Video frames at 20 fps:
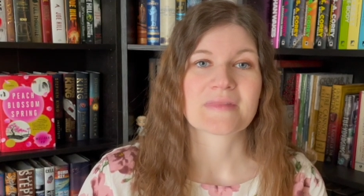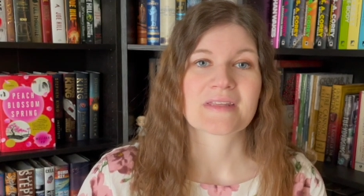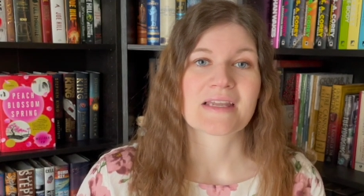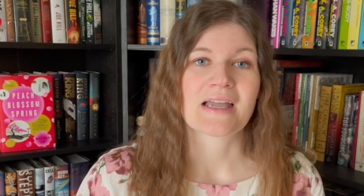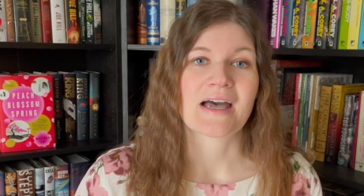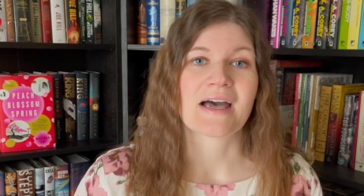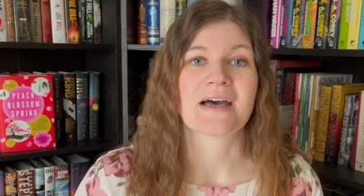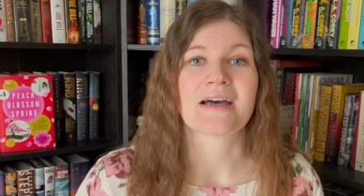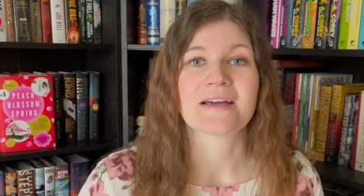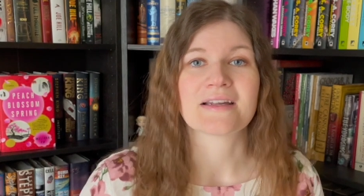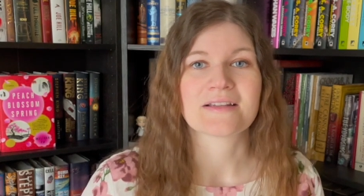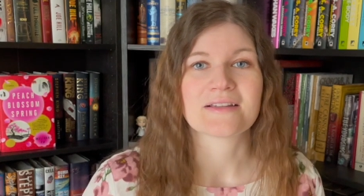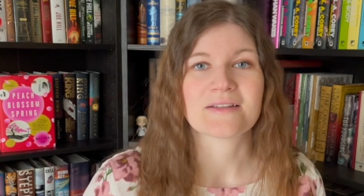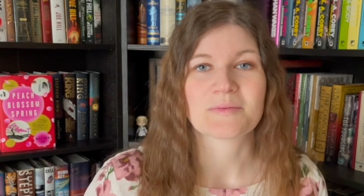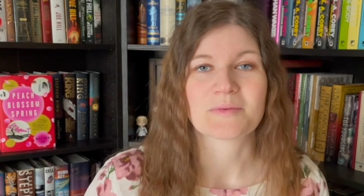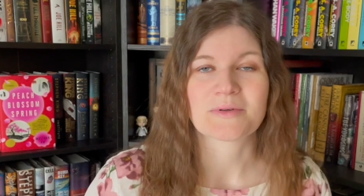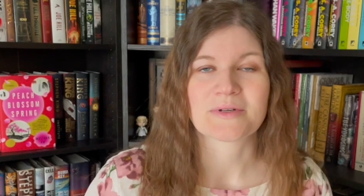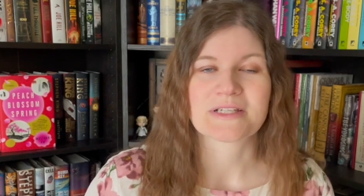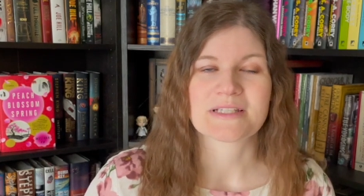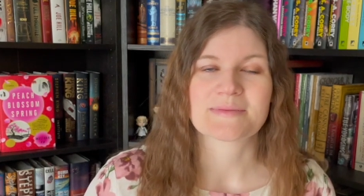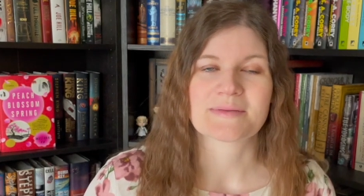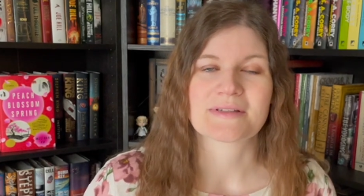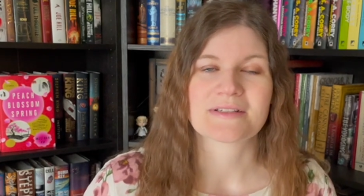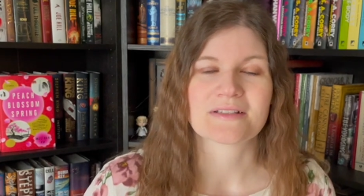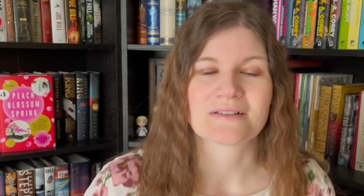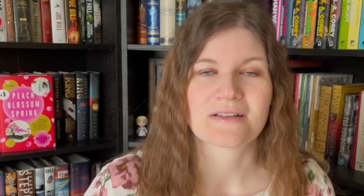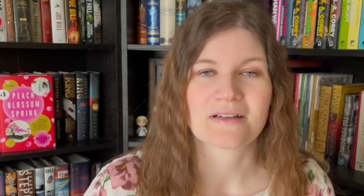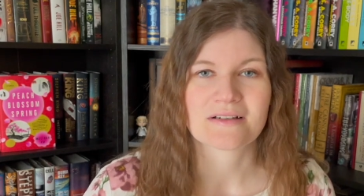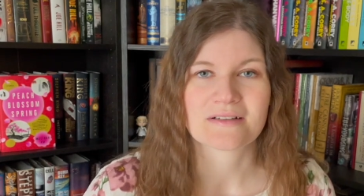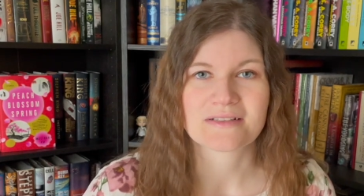had the boy spend a
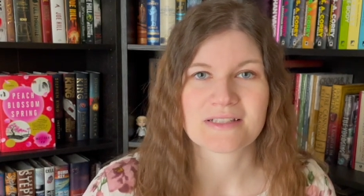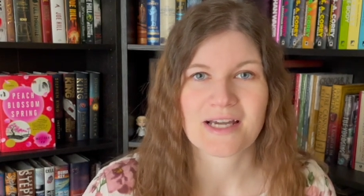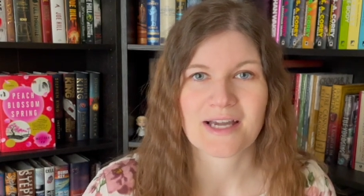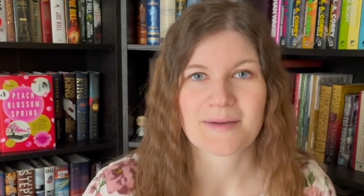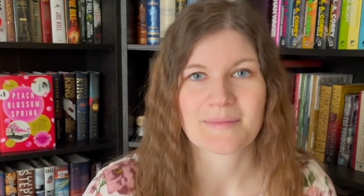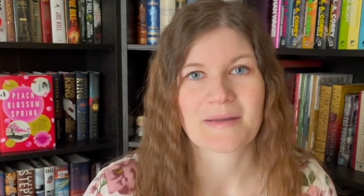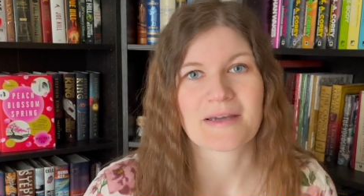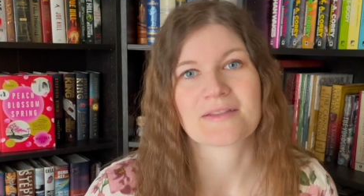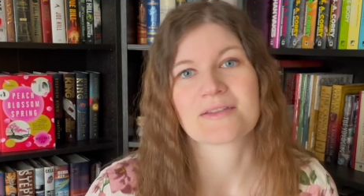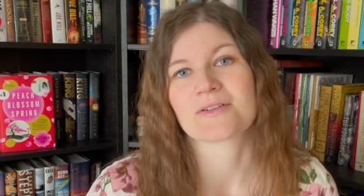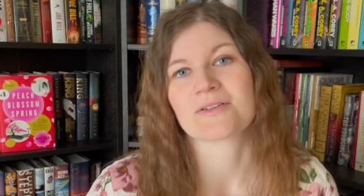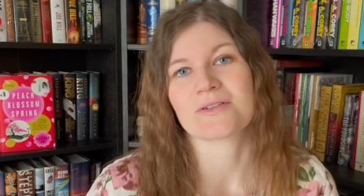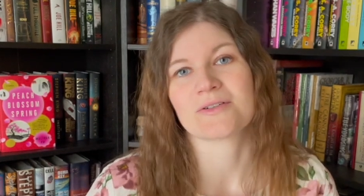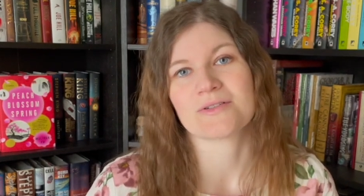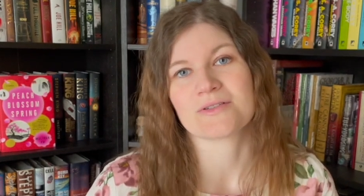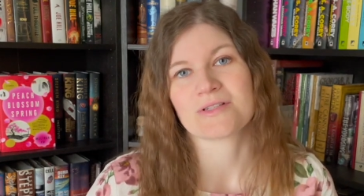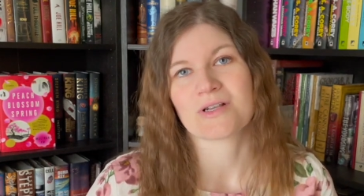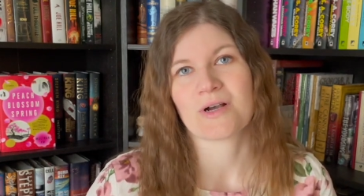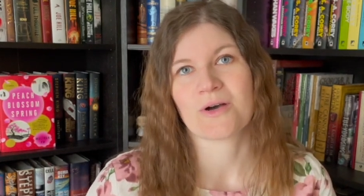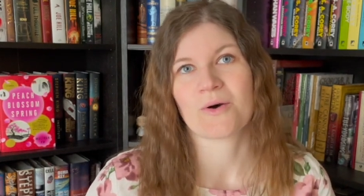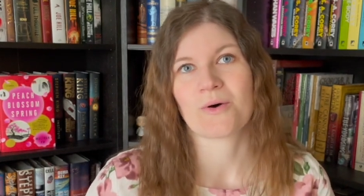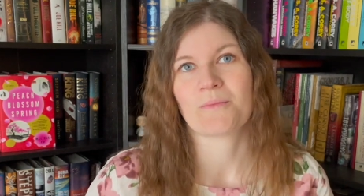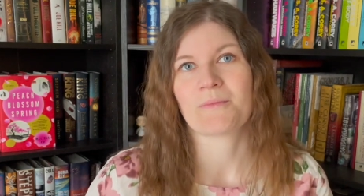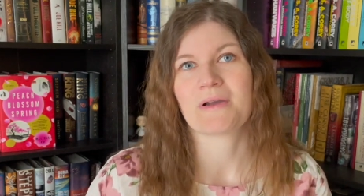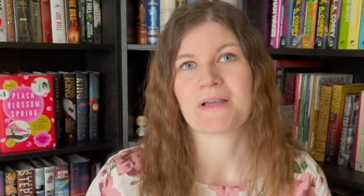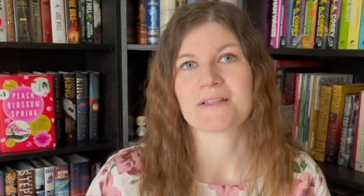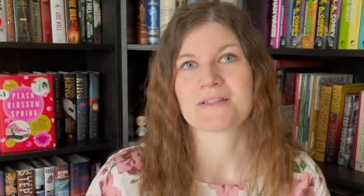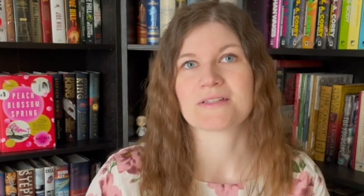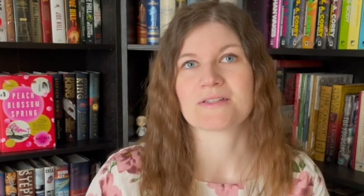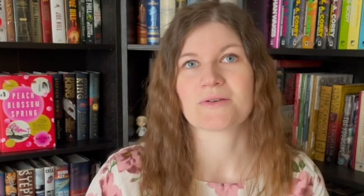lot of time at the girl's home,
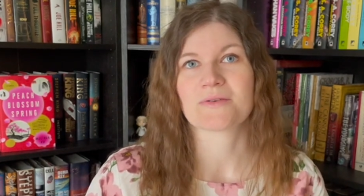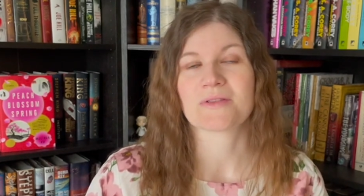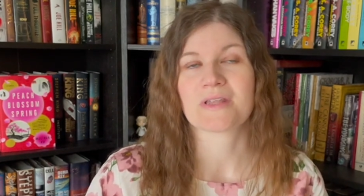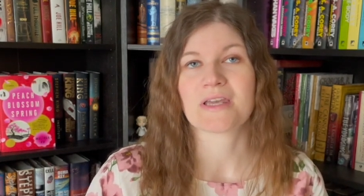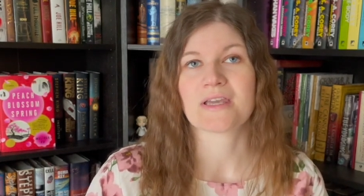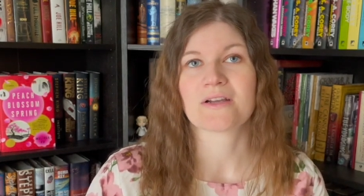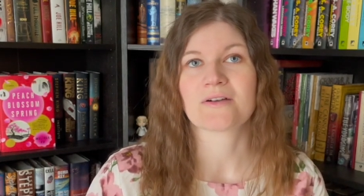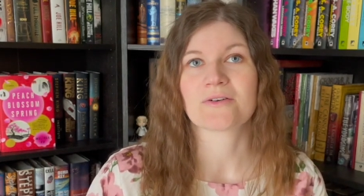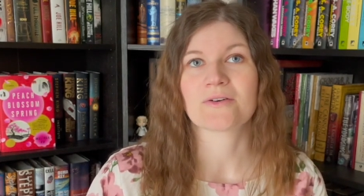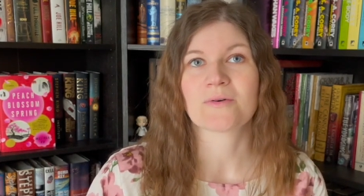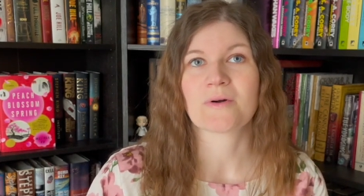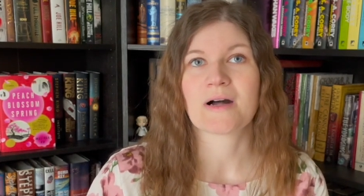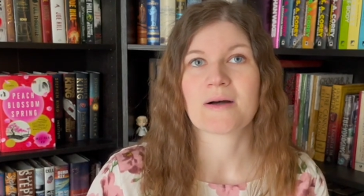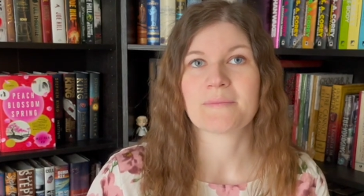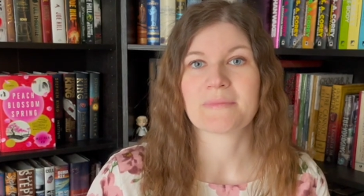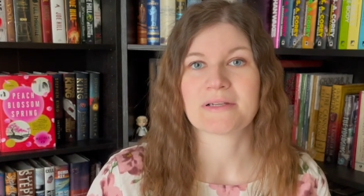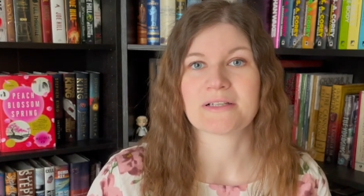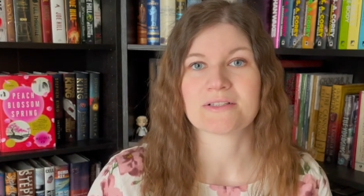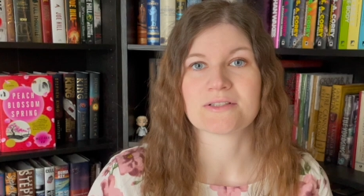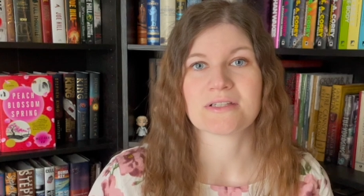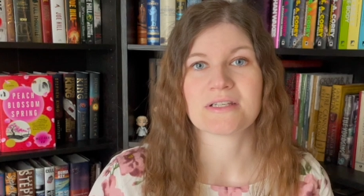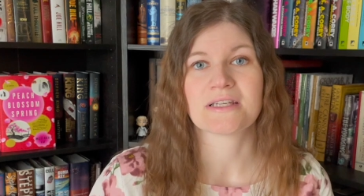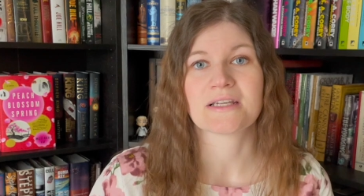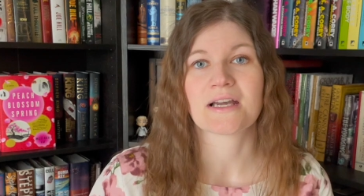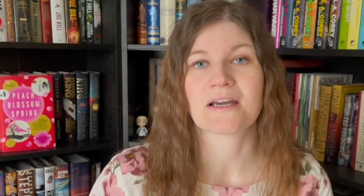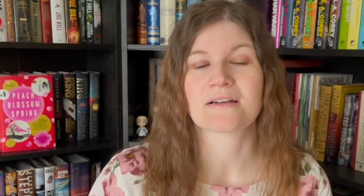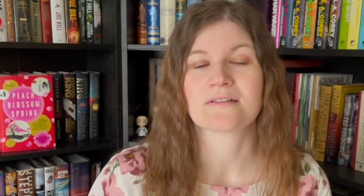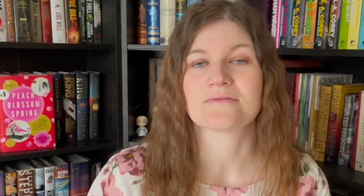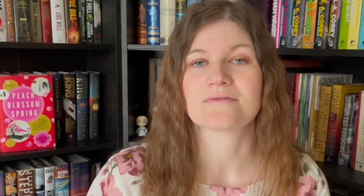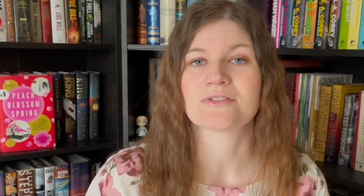and so they grew up and he
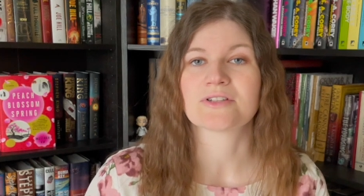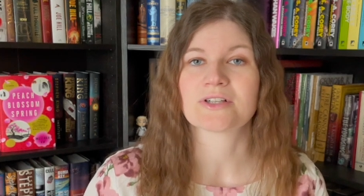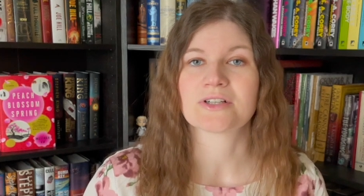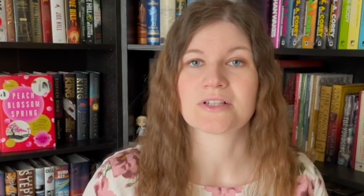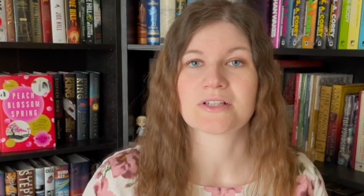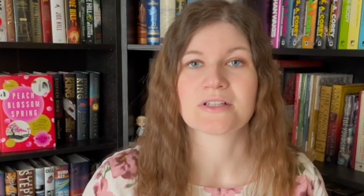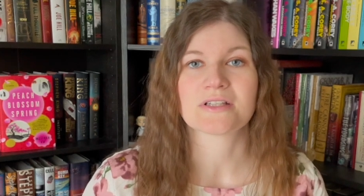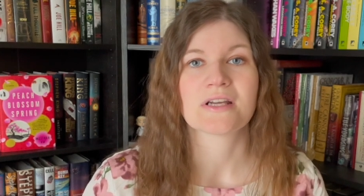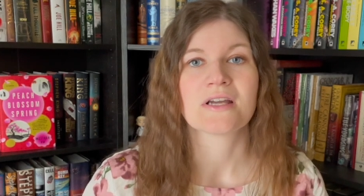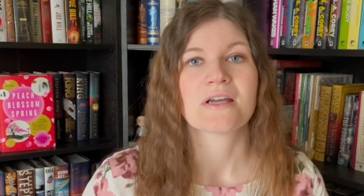kind of learned